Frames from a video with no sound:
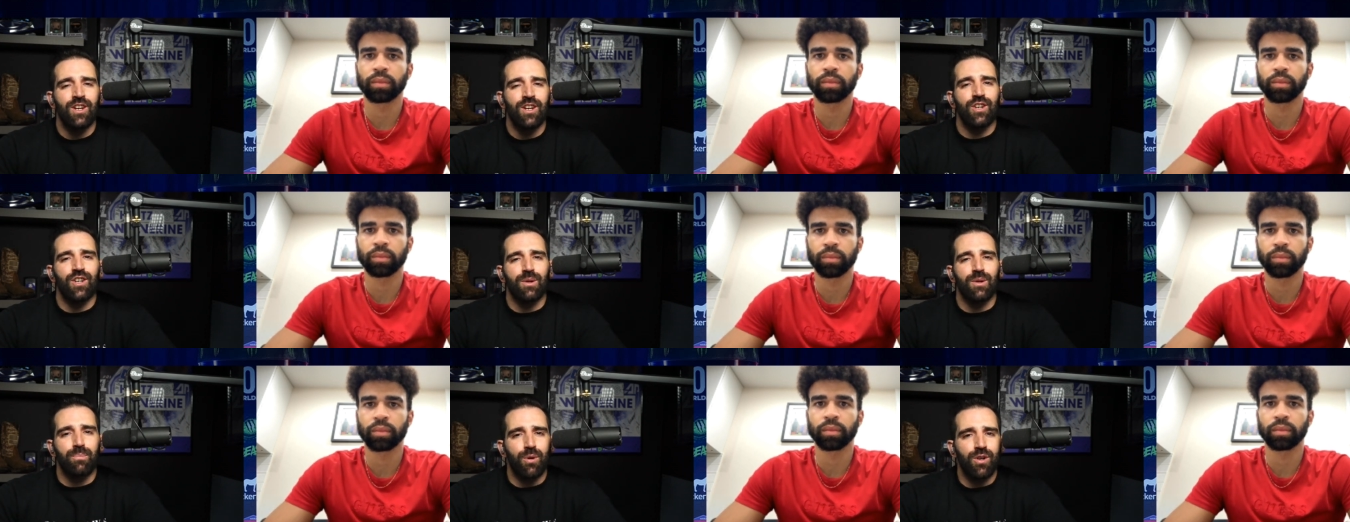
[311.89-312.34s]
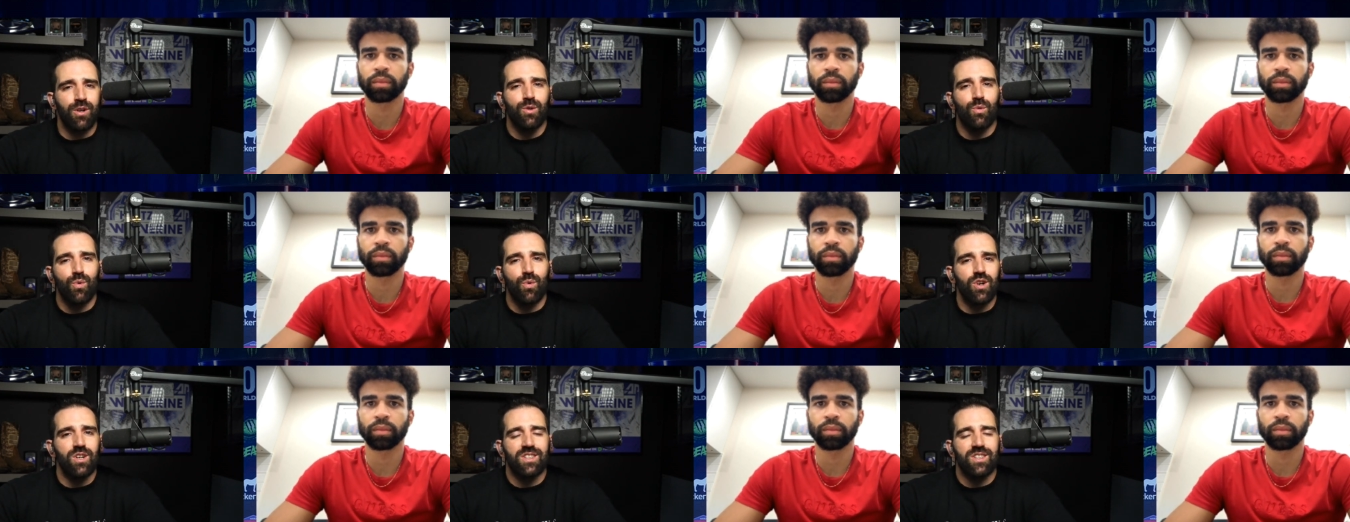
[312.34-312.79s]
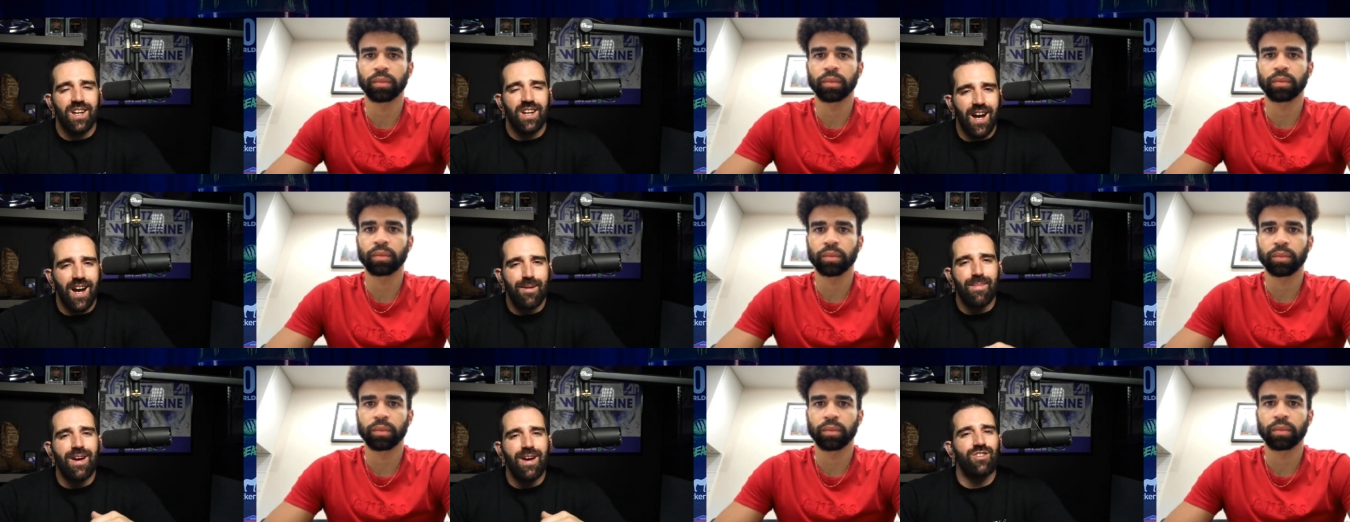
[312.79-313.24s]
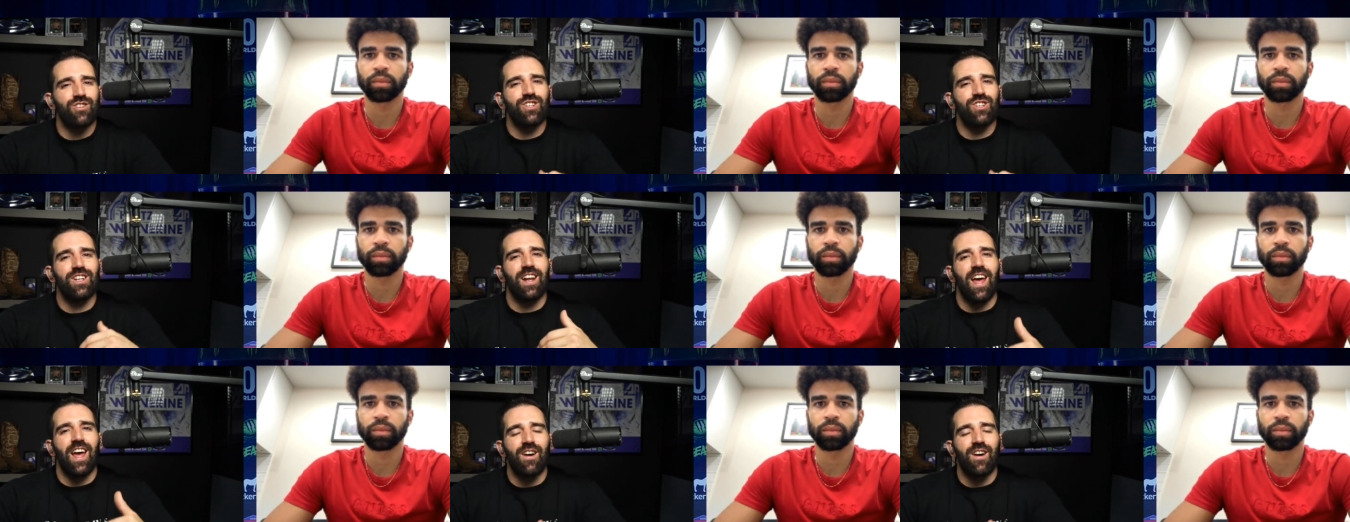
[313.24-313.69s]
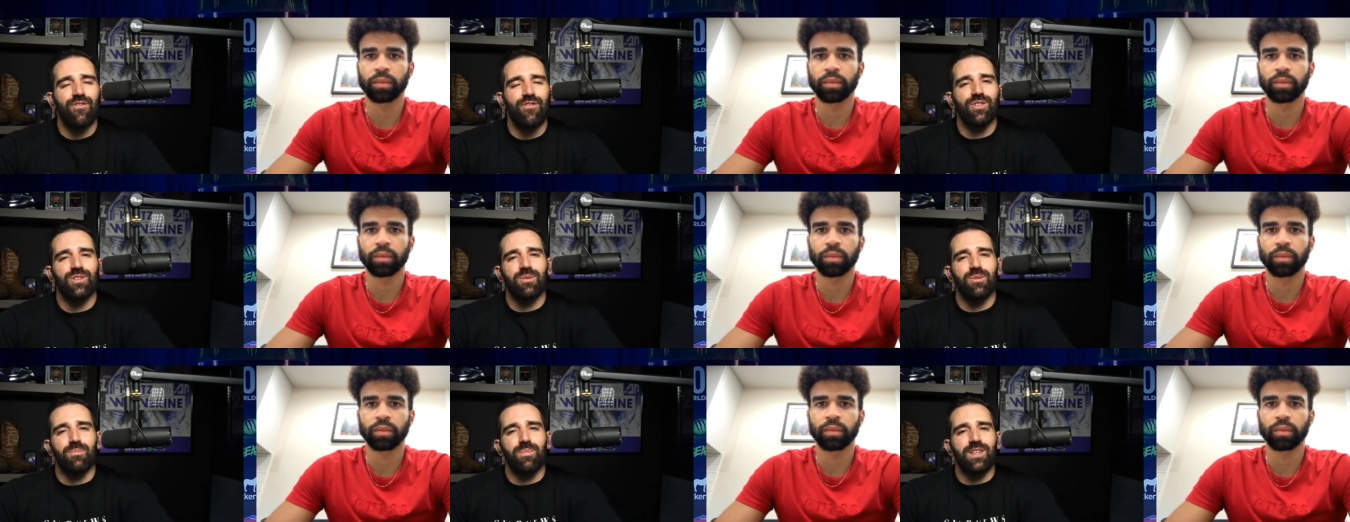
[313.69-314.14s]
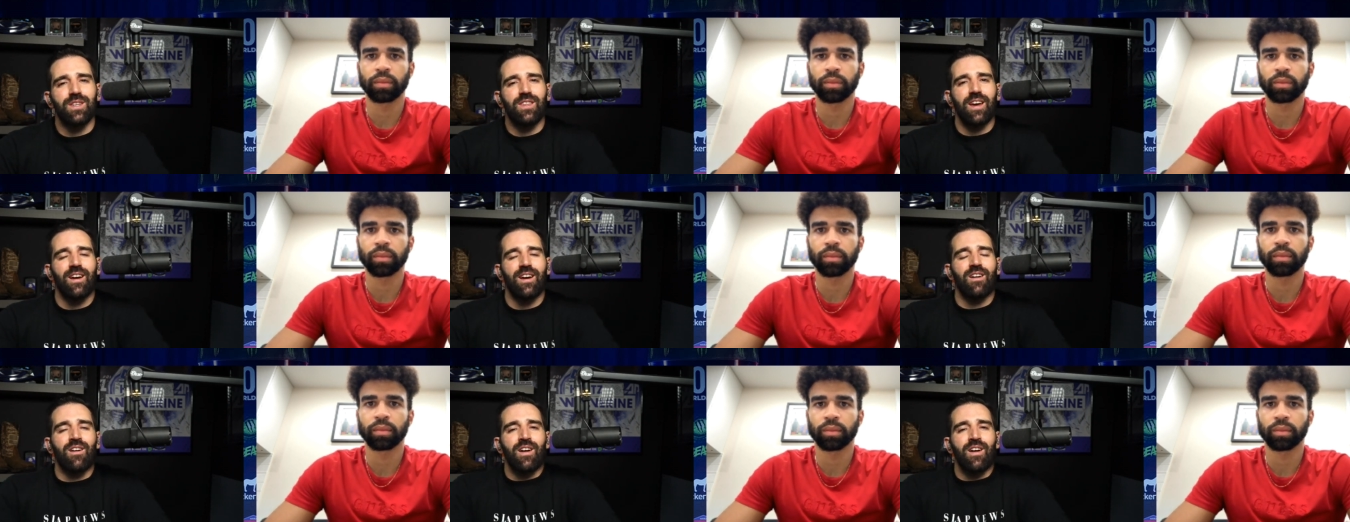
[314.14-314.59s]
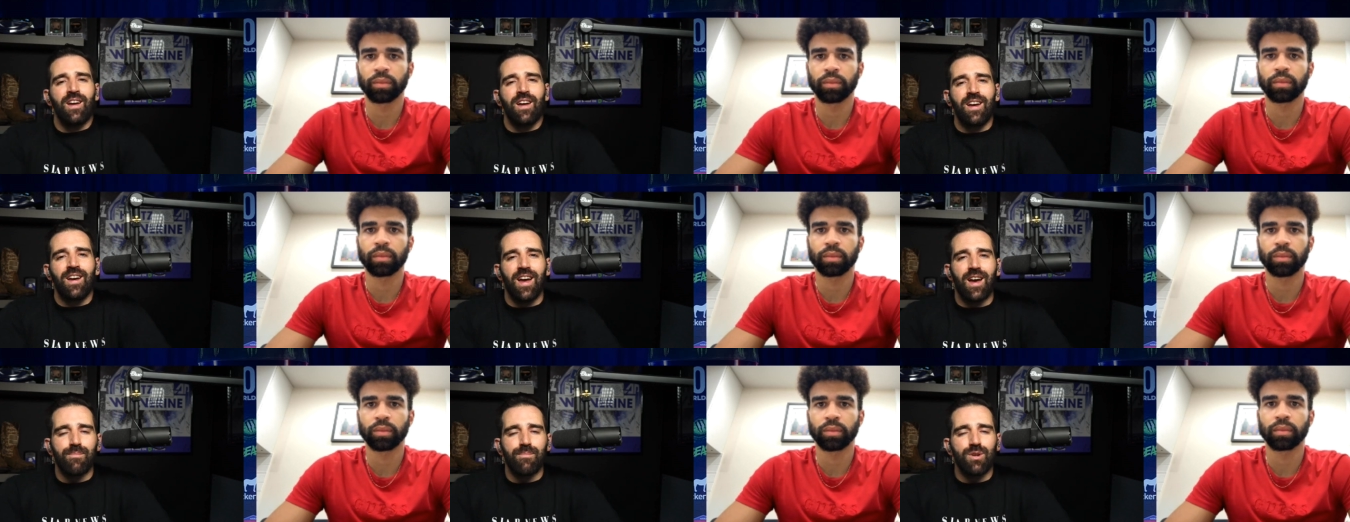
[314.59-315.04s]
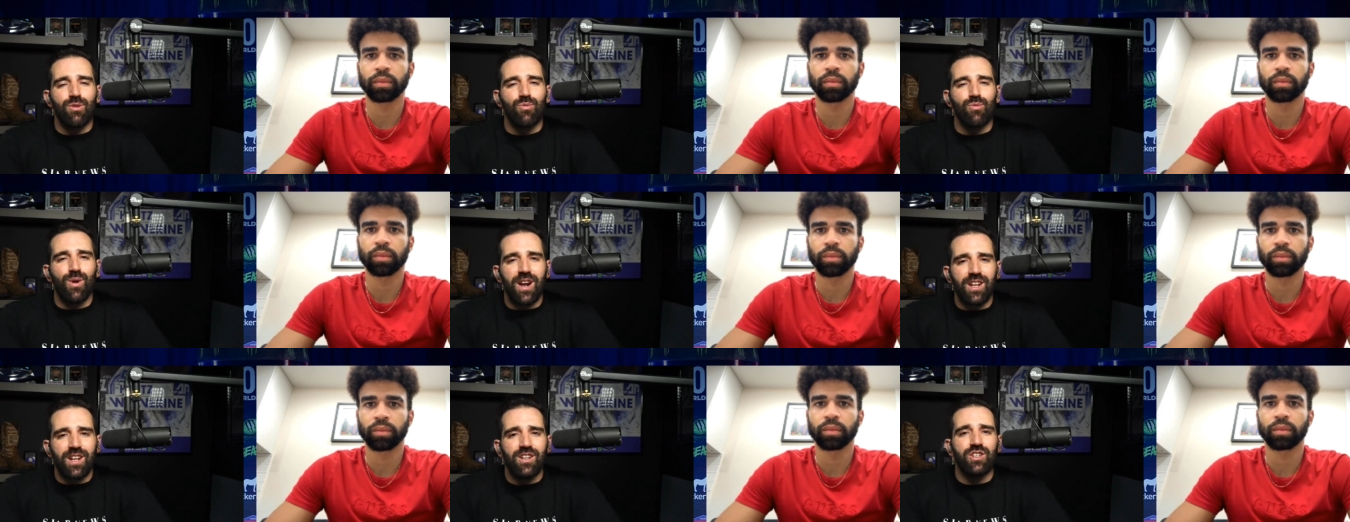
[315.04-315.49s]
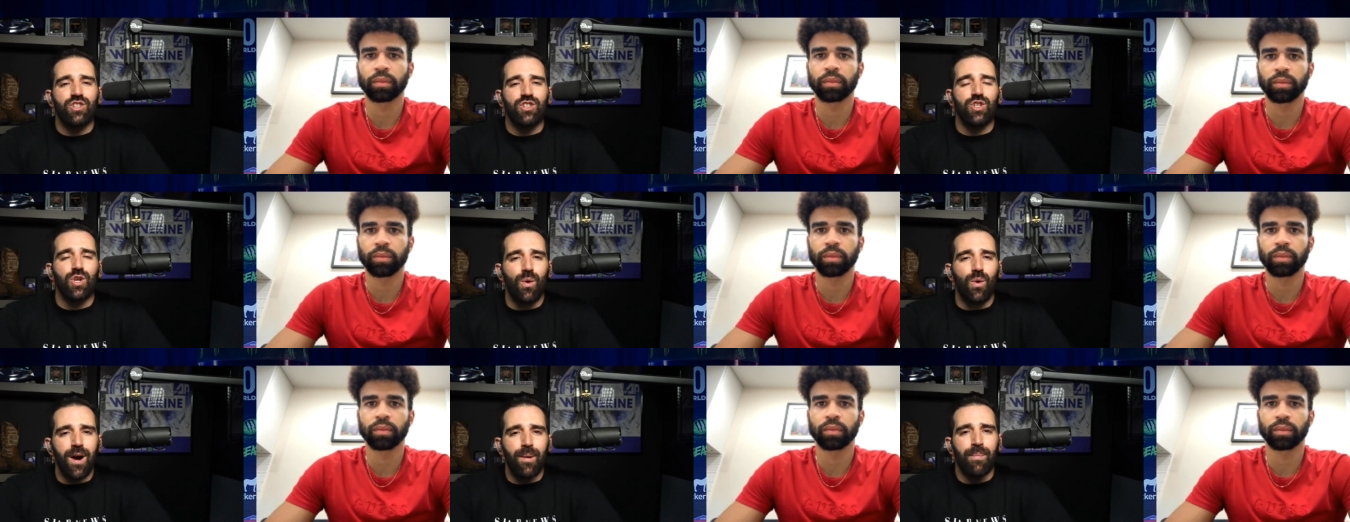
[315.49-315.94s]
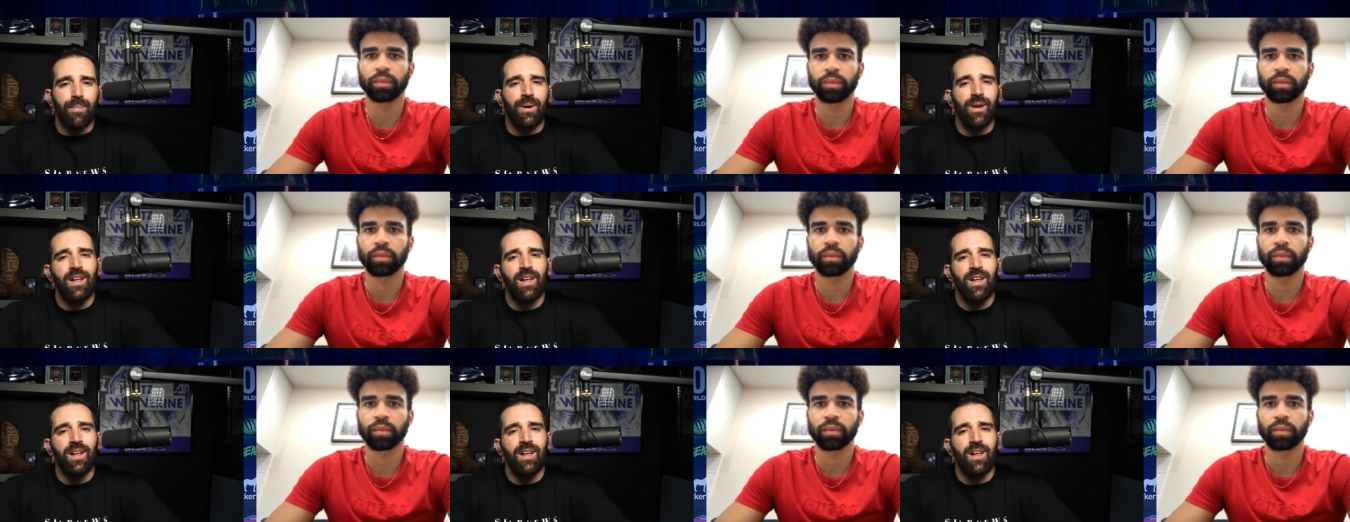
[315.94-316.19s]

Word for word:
Speaker 1: You're going to put in the work, time, energy, and effort to be there and be ready to show up.